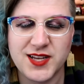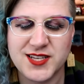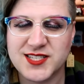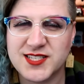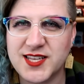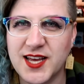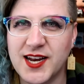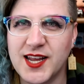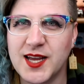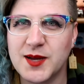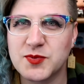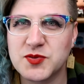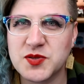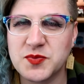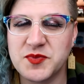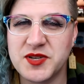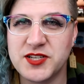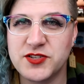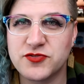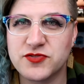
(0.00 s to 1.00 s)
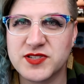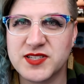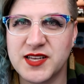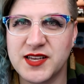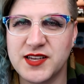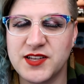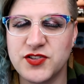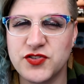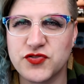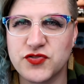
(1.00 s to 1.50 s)
Setting up some interesting
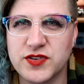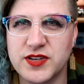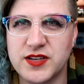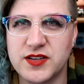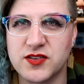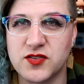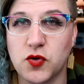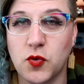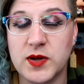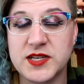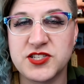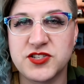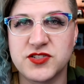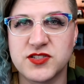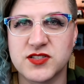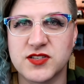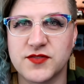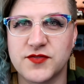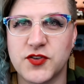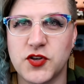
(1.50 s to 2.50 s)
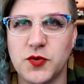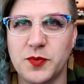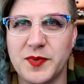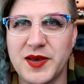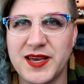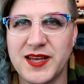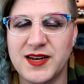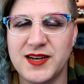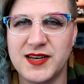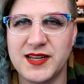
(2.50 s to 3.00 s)
intrigue, questions of
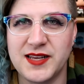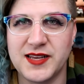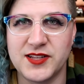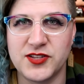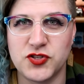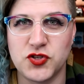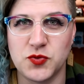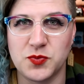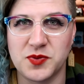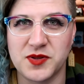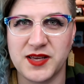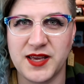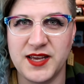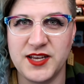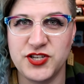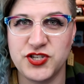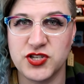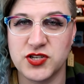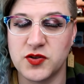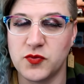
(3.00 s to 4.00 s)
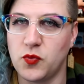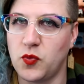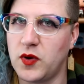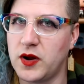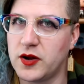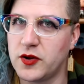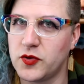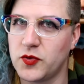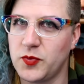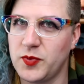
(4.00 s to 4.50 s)
humanity and duplication, and
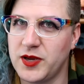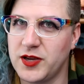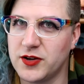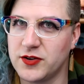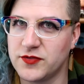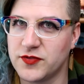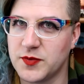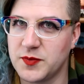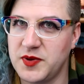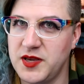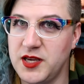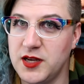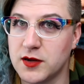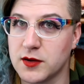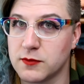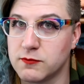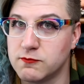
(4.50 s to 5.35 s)
where do we go from here?